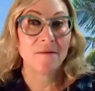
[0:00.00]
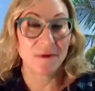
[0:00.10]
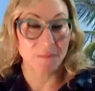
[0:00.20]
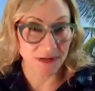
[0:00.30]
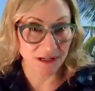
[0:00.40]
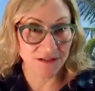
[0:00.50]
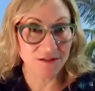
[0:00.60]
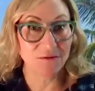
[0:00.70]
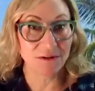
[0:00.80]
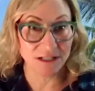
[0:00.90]
But because
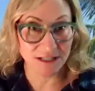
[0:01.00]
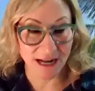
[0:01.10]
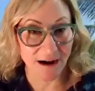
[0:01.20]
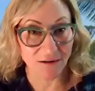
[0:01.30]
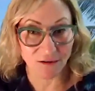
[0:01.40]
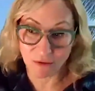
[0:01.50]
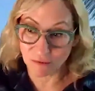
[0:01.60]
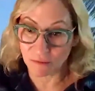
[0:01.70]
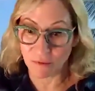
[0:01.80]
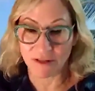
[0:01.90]
you reached out
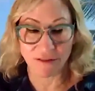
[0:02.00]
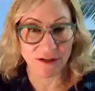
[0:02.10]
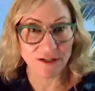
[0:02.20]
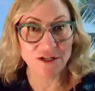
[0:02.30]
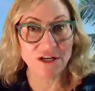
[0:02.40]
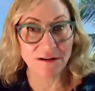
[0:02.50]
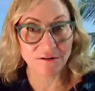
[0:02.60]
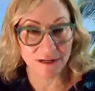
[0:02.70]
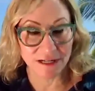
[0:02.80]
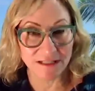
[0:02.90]
with a
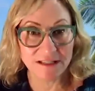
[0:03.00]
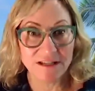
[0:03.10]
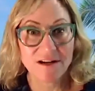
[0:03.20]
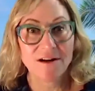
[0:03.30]
generous